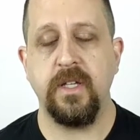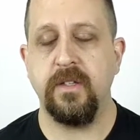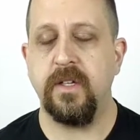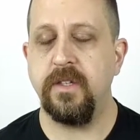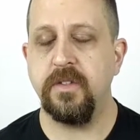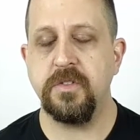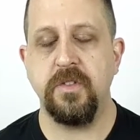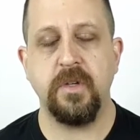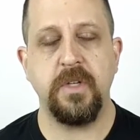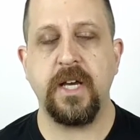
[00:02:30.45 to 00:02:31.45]
And there's
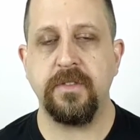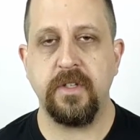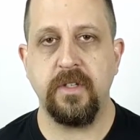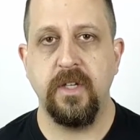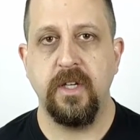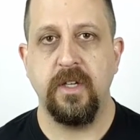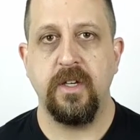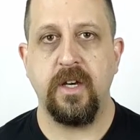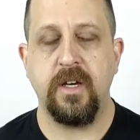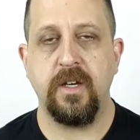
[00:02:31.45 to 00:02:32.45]
no doubt that
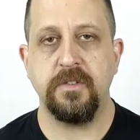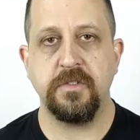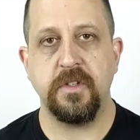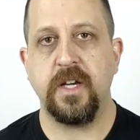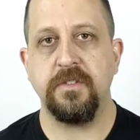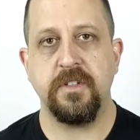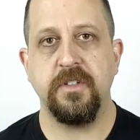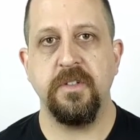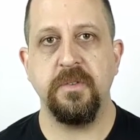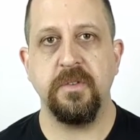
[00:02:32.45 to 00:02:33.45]
Sir Isaac
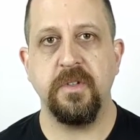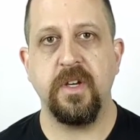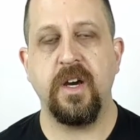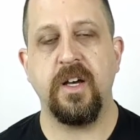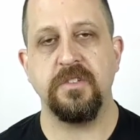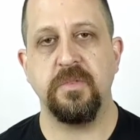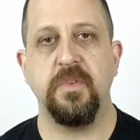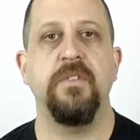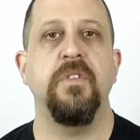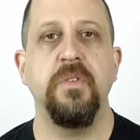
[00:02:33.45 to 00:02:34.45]
Newton caused a
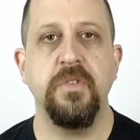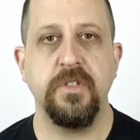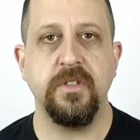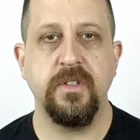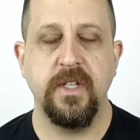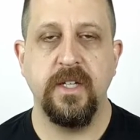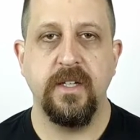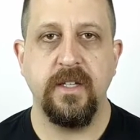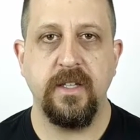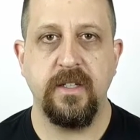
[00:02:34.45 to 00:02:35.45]
revolution
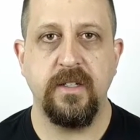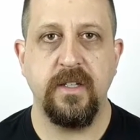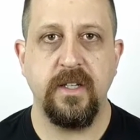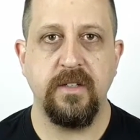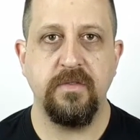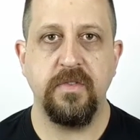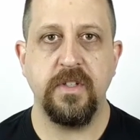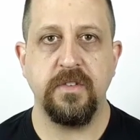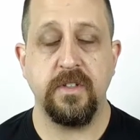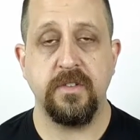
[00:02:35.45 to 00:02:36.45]
in
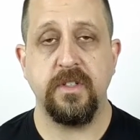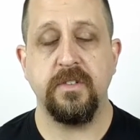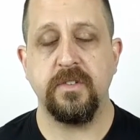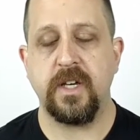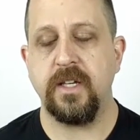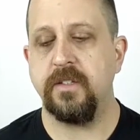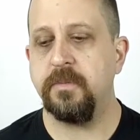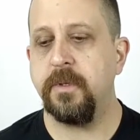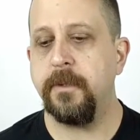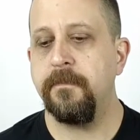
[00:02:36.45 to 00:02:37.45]
physics and in
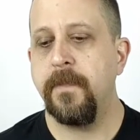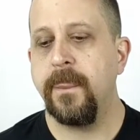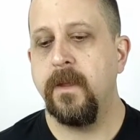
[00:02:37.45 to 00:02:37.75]
science. But